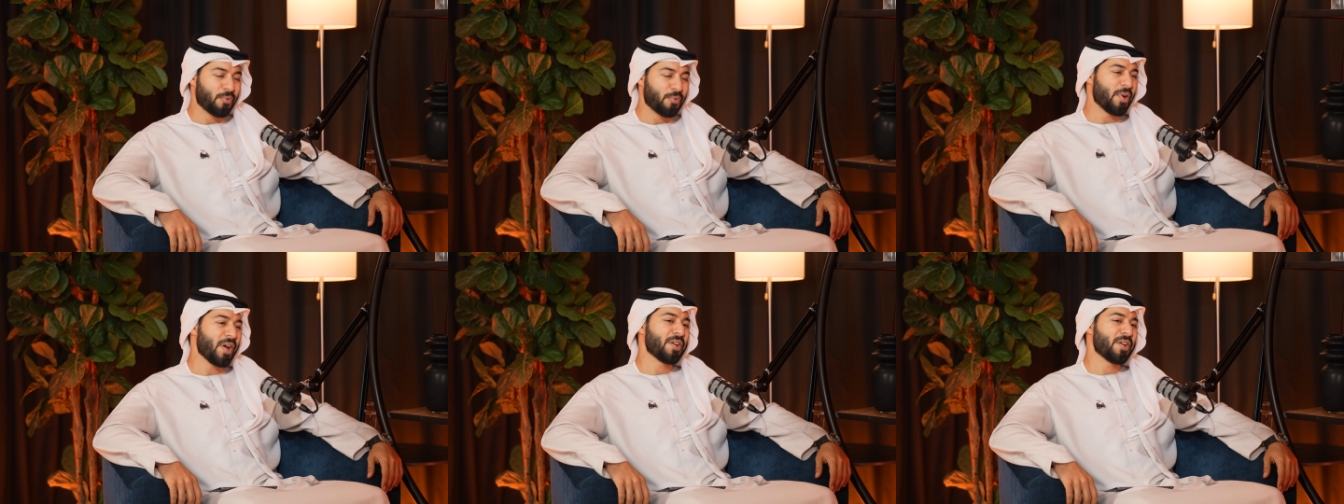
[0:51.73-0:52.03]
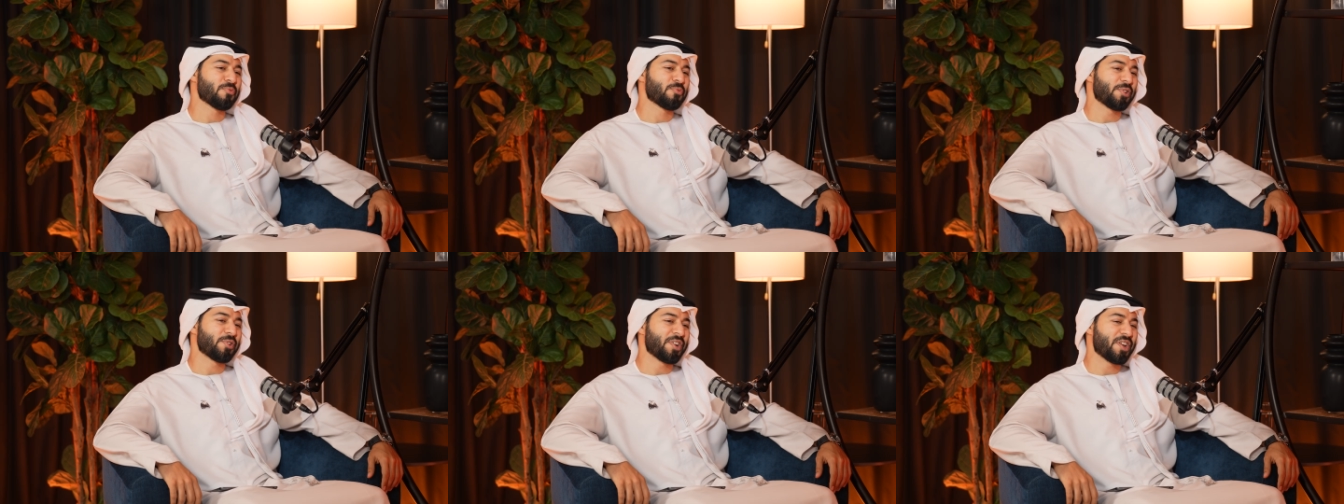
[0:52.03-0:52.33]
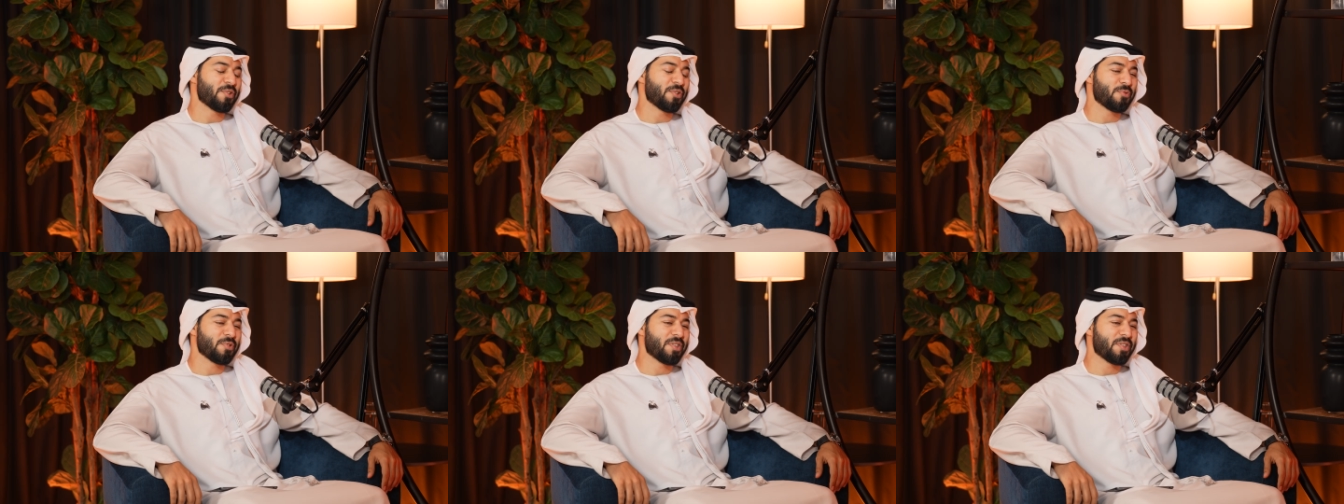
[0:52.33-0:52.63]
right, we're
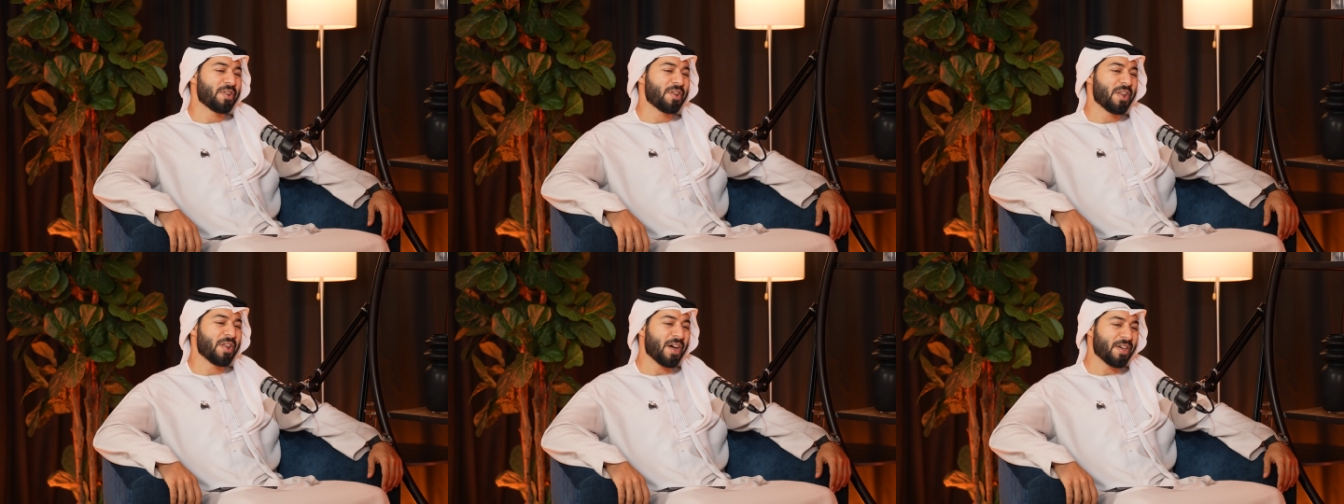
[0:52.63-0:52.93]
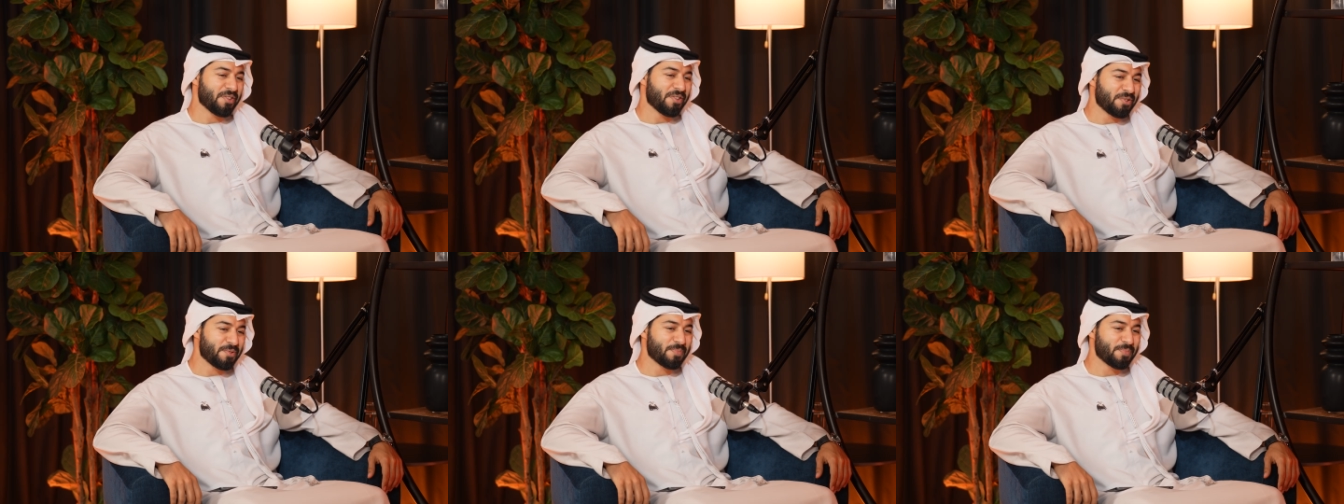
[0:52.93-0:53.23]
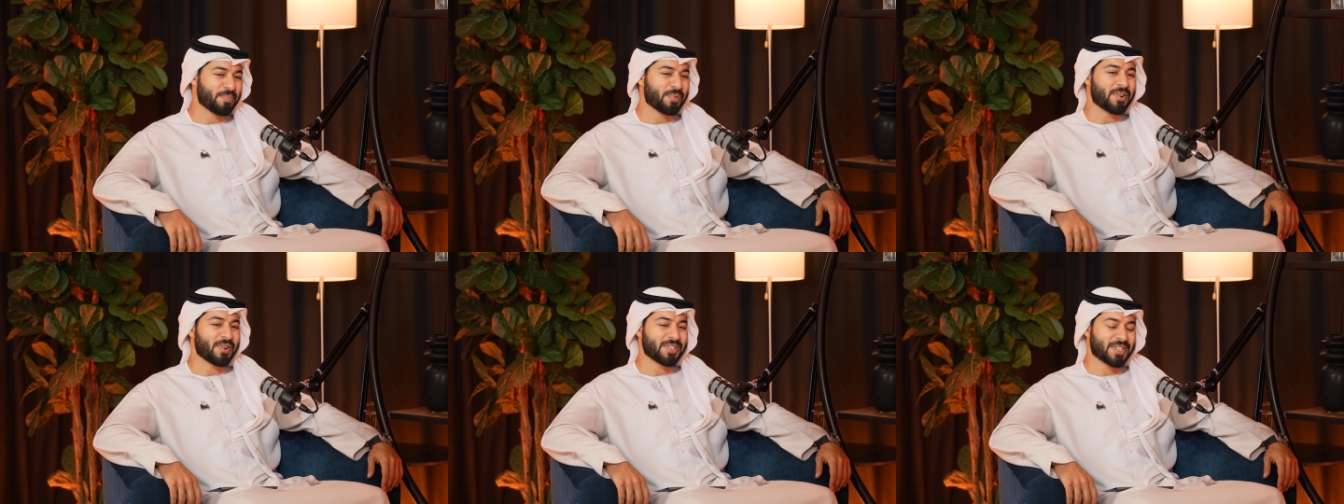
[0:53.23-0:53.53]
here with another
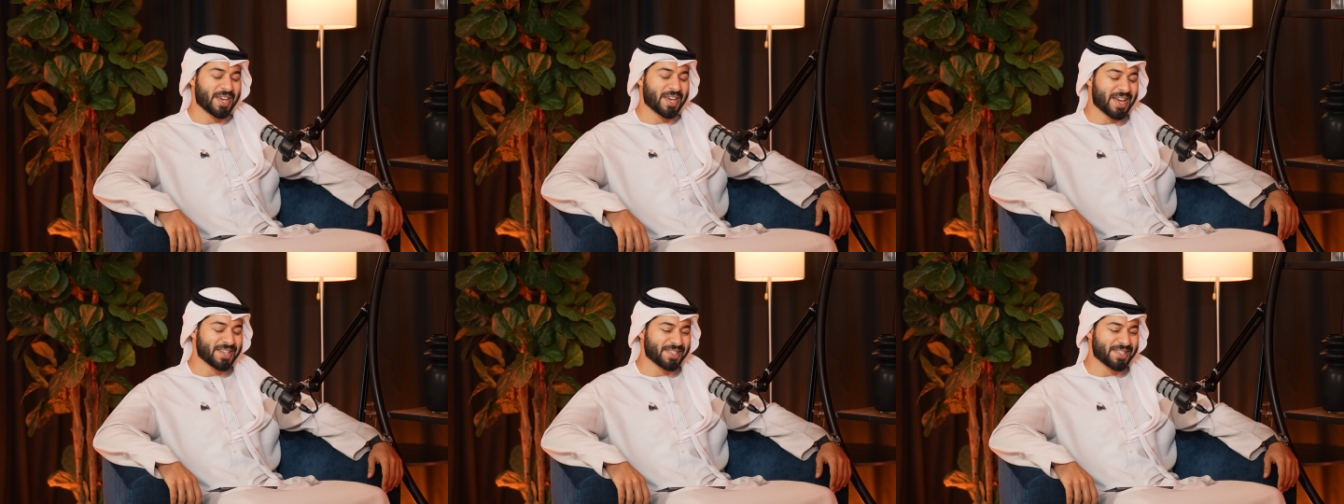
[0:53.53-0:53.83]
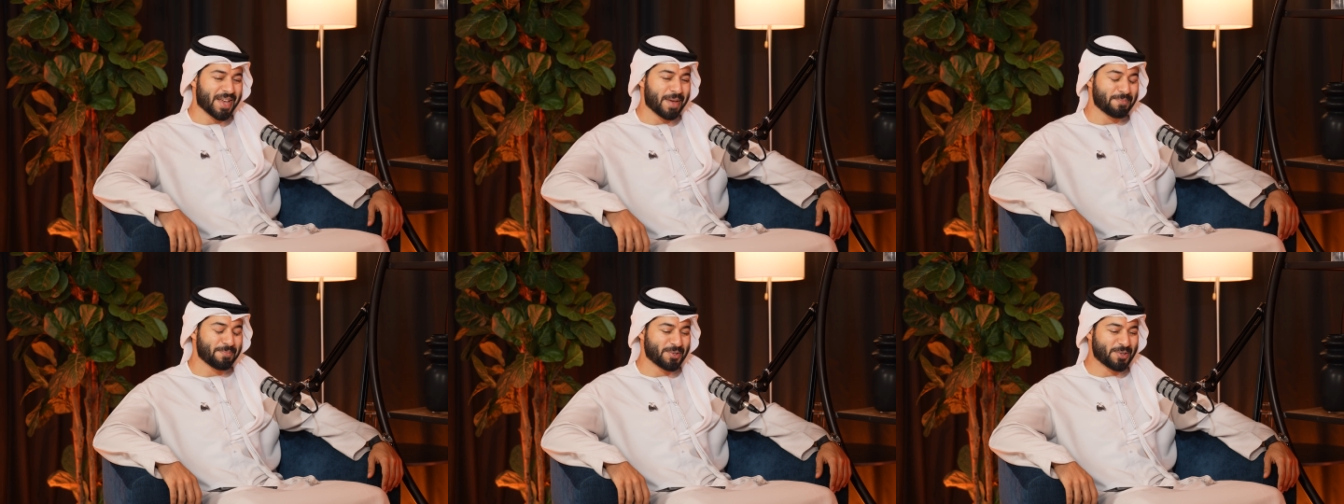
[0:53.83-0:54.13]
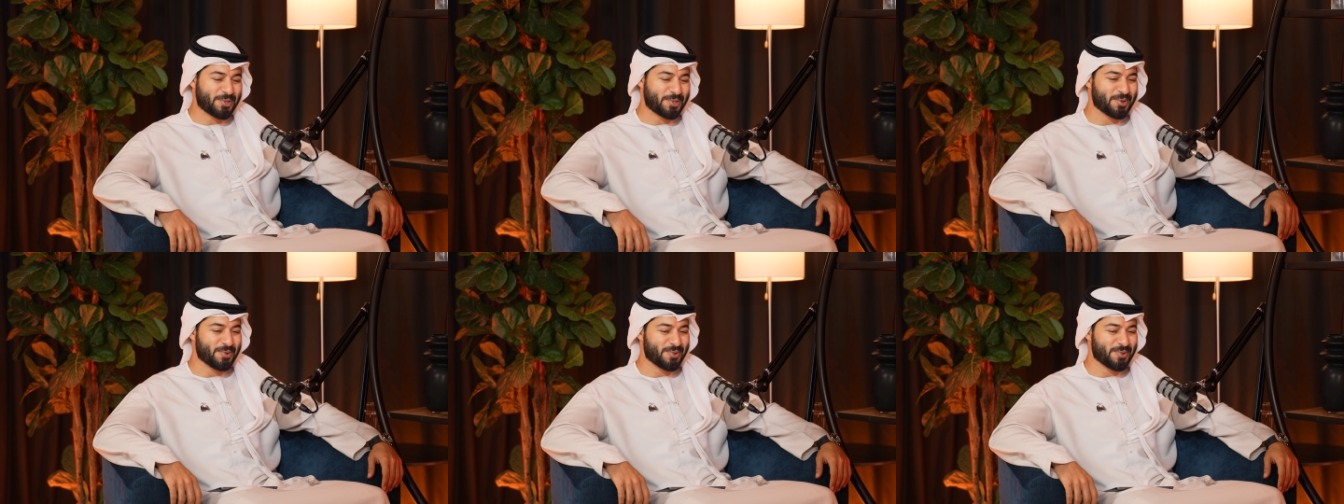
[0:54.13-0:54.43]
podcast
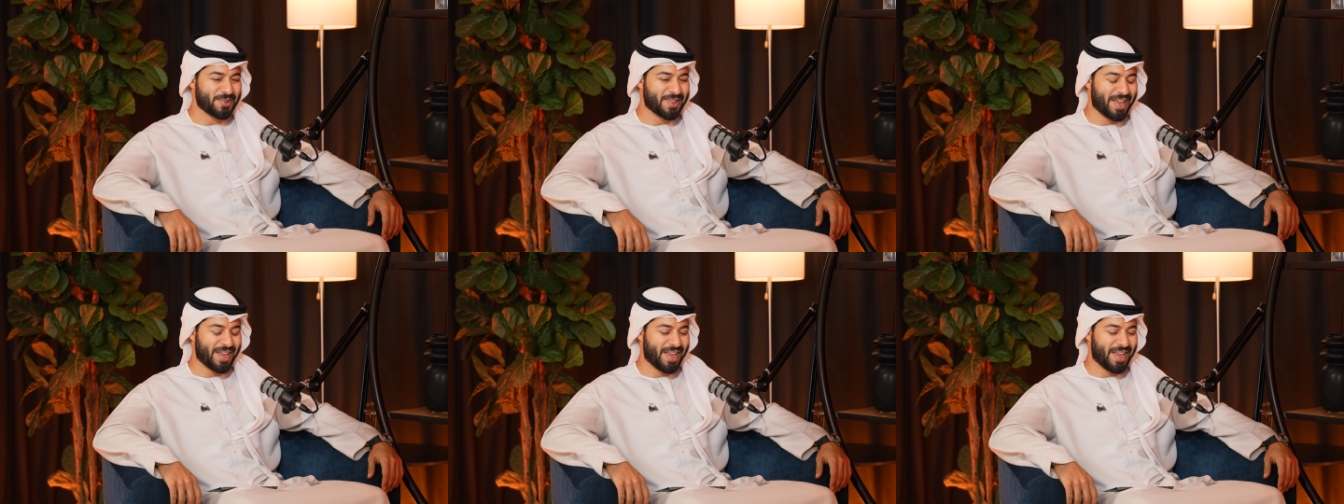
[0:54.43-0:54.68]
episode,